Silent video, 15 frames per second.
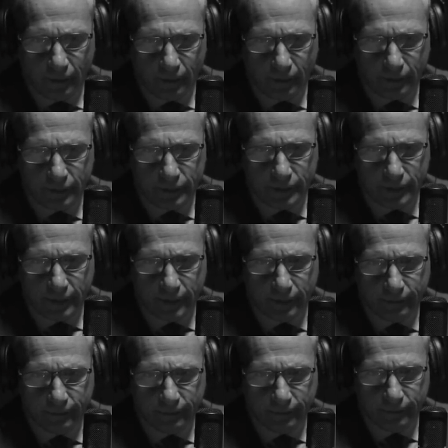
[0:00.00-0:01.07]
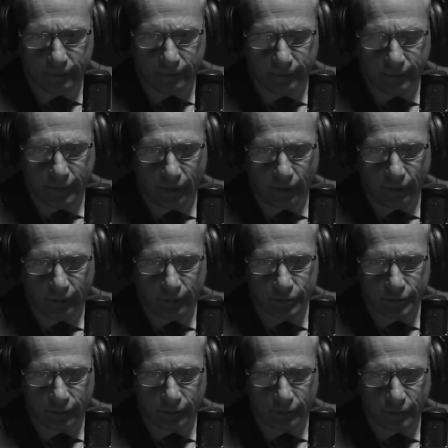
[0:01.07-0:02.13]
it um, you know
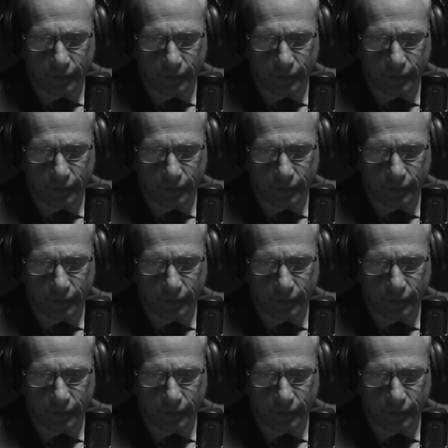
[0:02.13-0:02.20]
there's a,